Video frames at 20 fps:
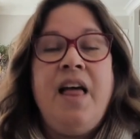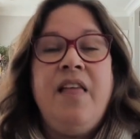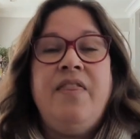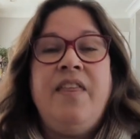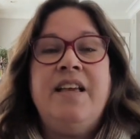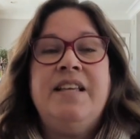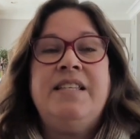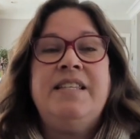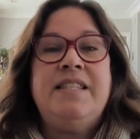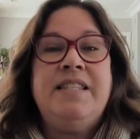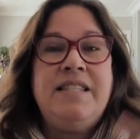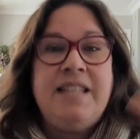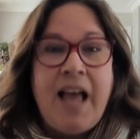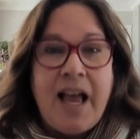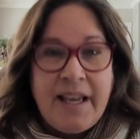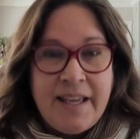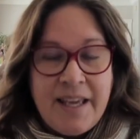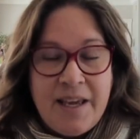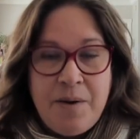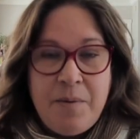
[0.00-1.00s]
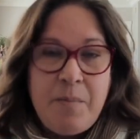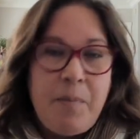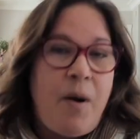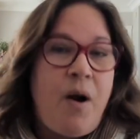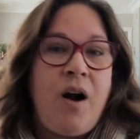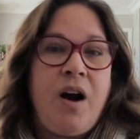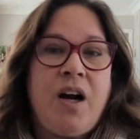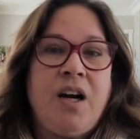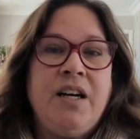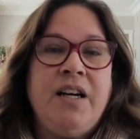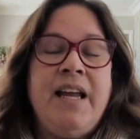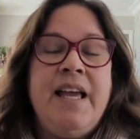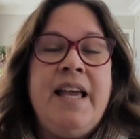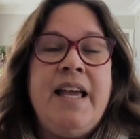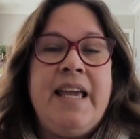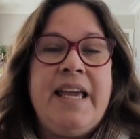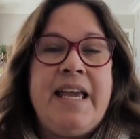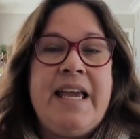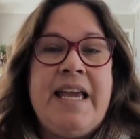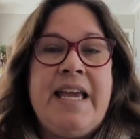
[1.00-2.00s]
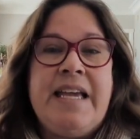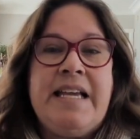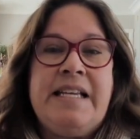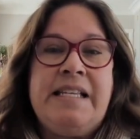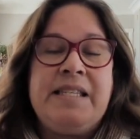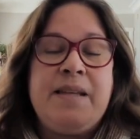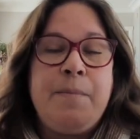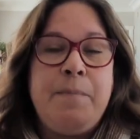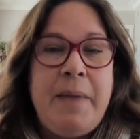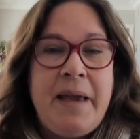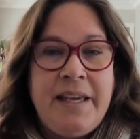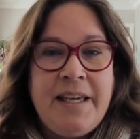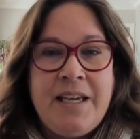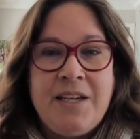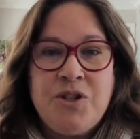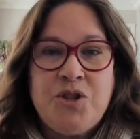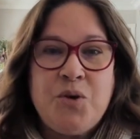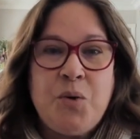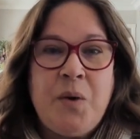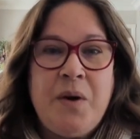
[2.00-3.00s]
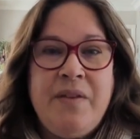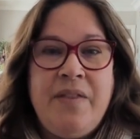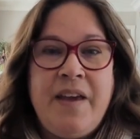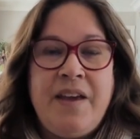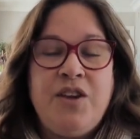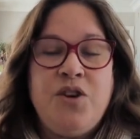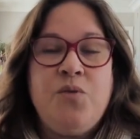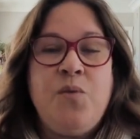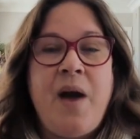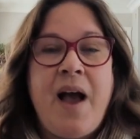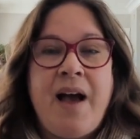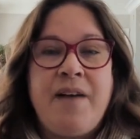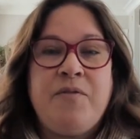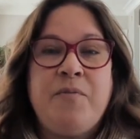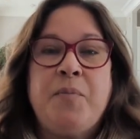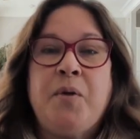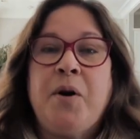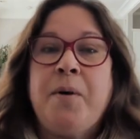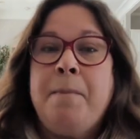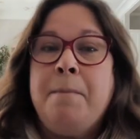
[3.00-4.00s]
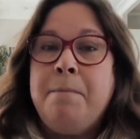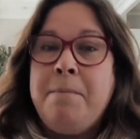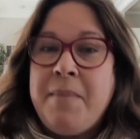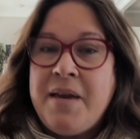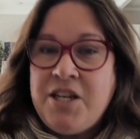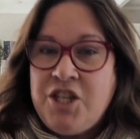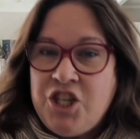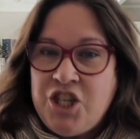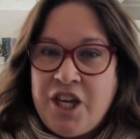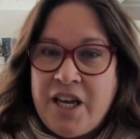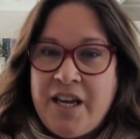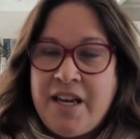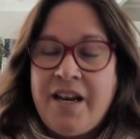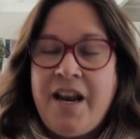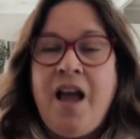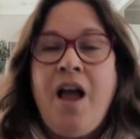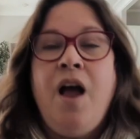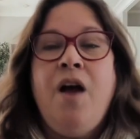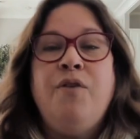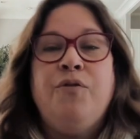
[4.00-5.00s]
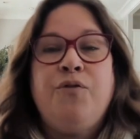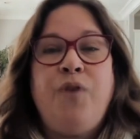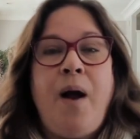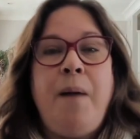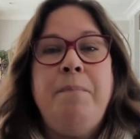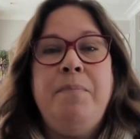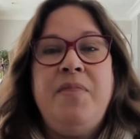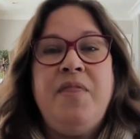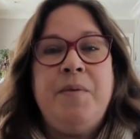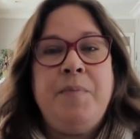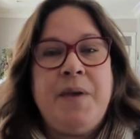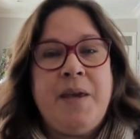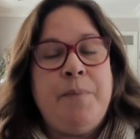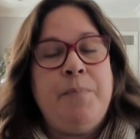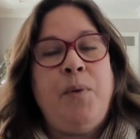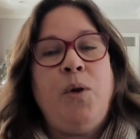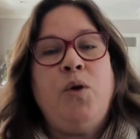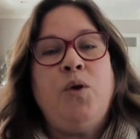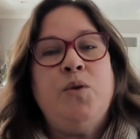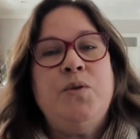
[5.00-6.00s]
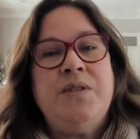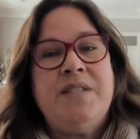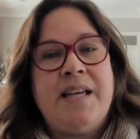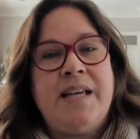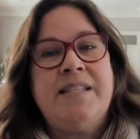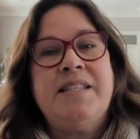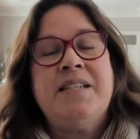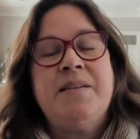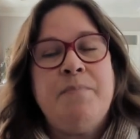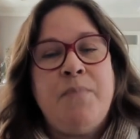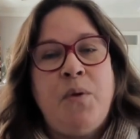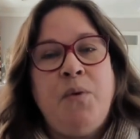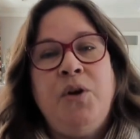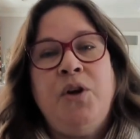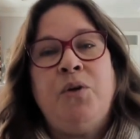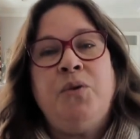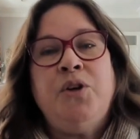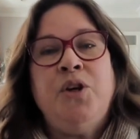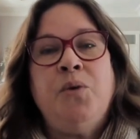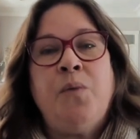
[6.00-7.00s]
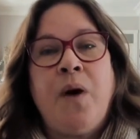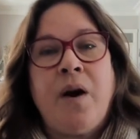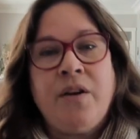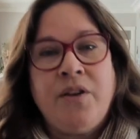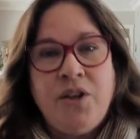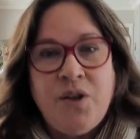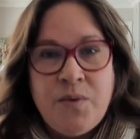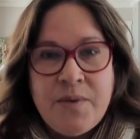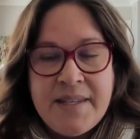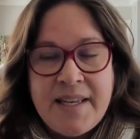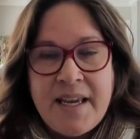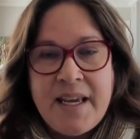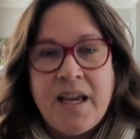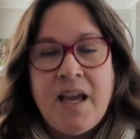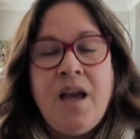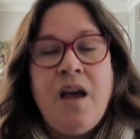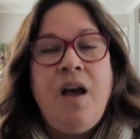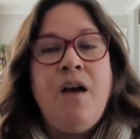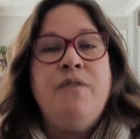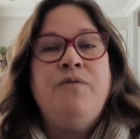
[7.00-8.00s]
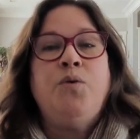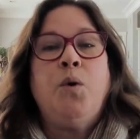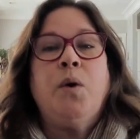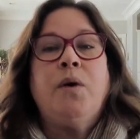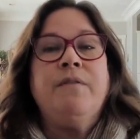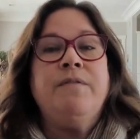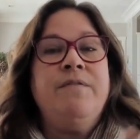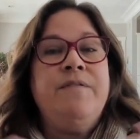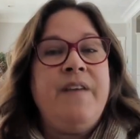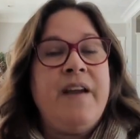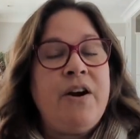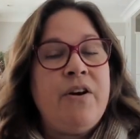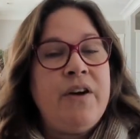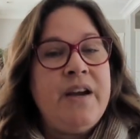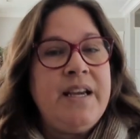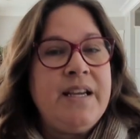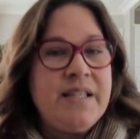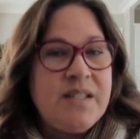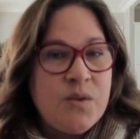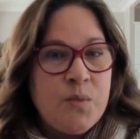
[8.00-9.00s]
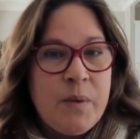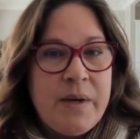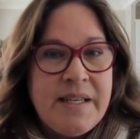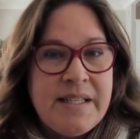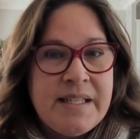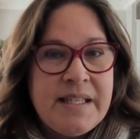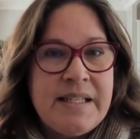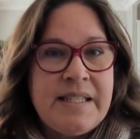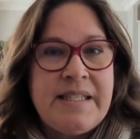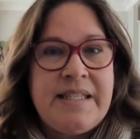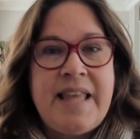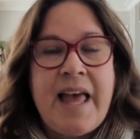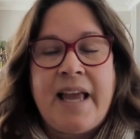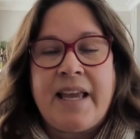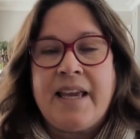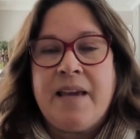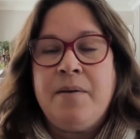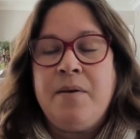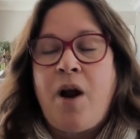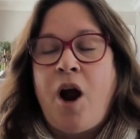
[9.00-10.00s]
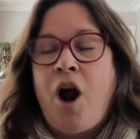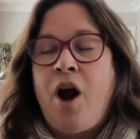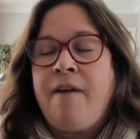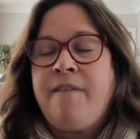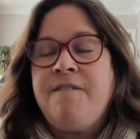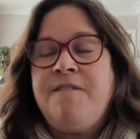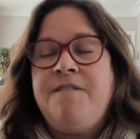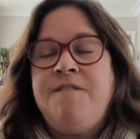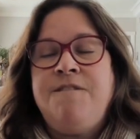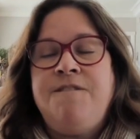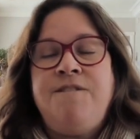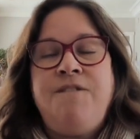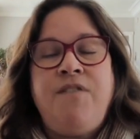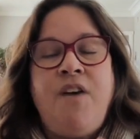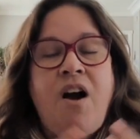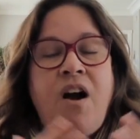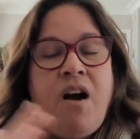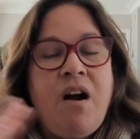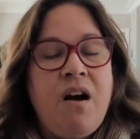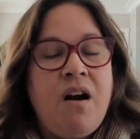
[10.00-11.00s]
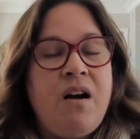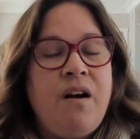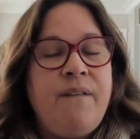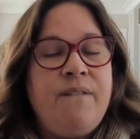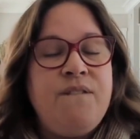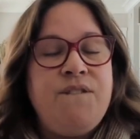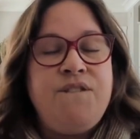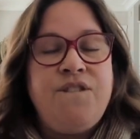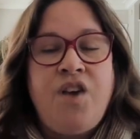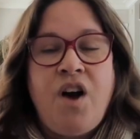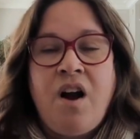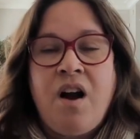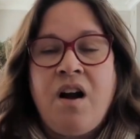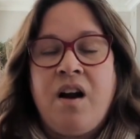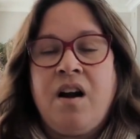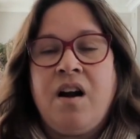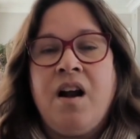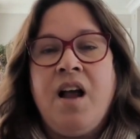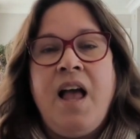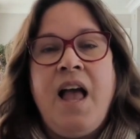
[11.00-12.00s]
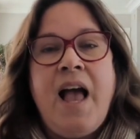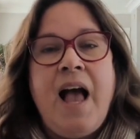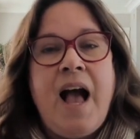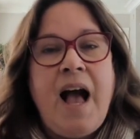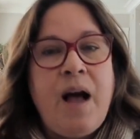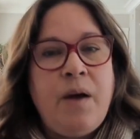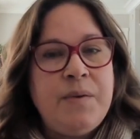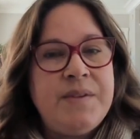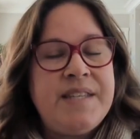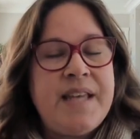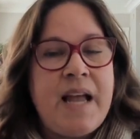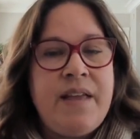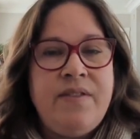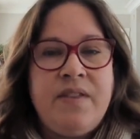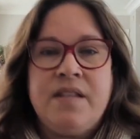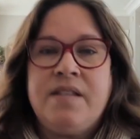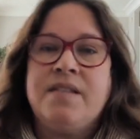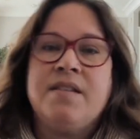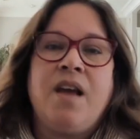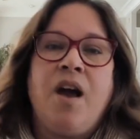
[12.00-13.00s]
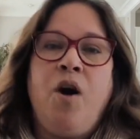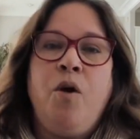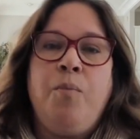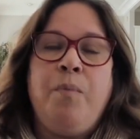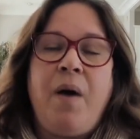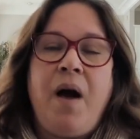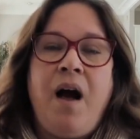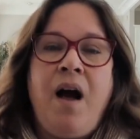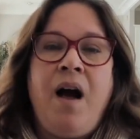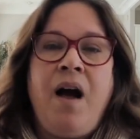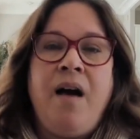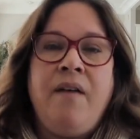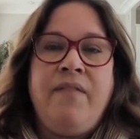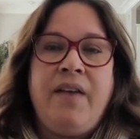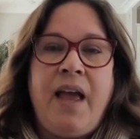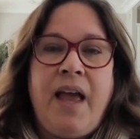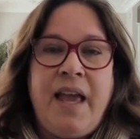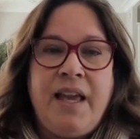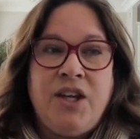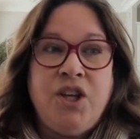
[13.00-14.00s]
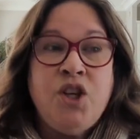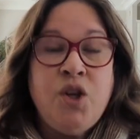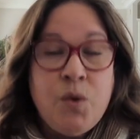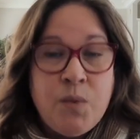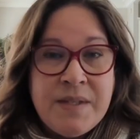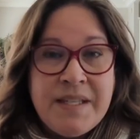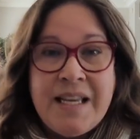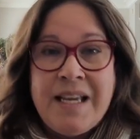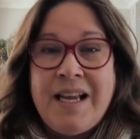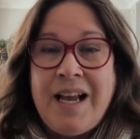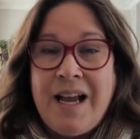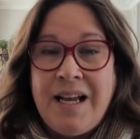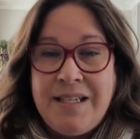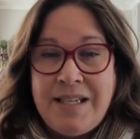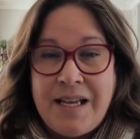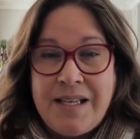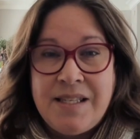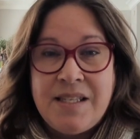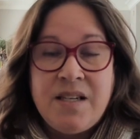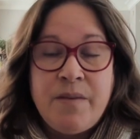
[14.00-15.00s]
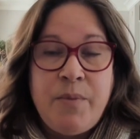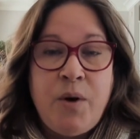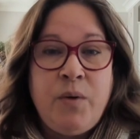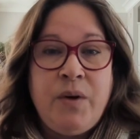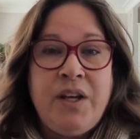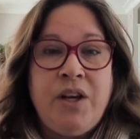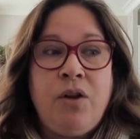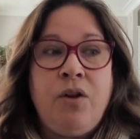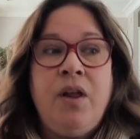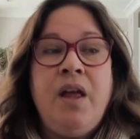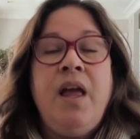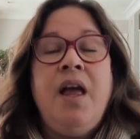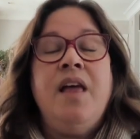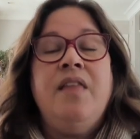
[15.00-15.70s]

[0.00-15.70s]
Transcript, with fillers: The second part is making sure that you have permission from the people whose testimonial you are using for various reasons that can are far far outside the scope of using a testimonial.